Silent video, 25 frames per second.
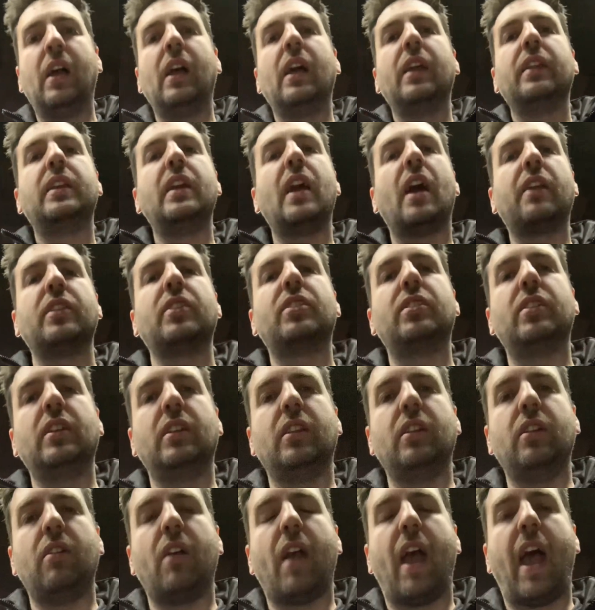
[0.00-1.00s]
The other thing that
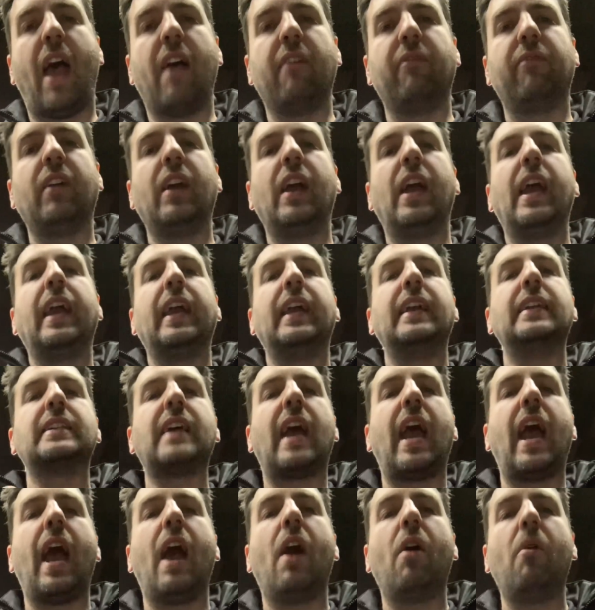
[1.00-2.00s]
you have is
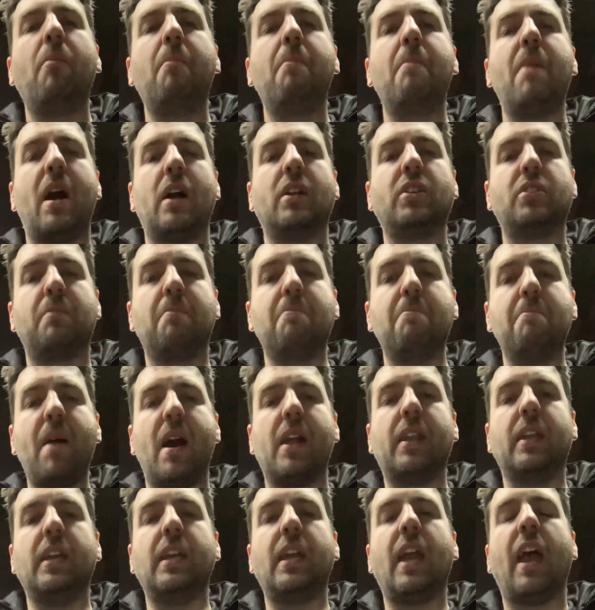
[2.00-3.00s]
how much
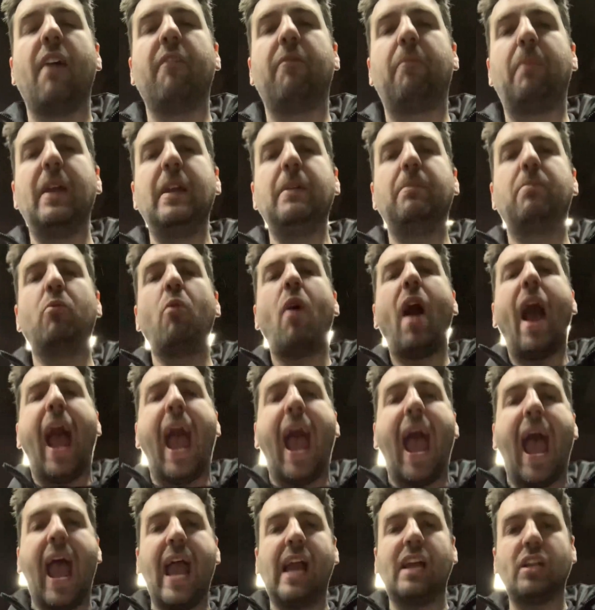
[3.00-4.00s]
money have people
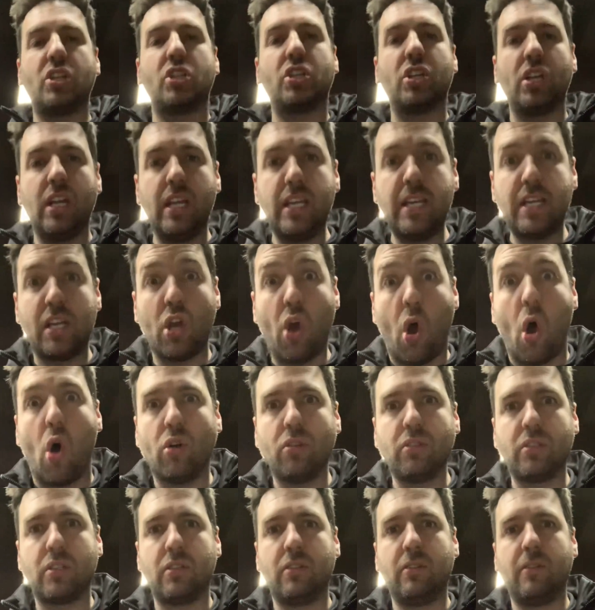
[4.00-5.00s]
actually
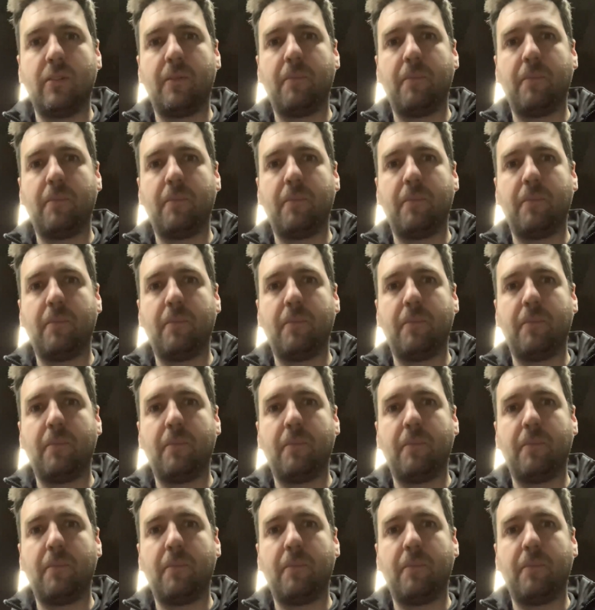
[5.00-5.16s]
got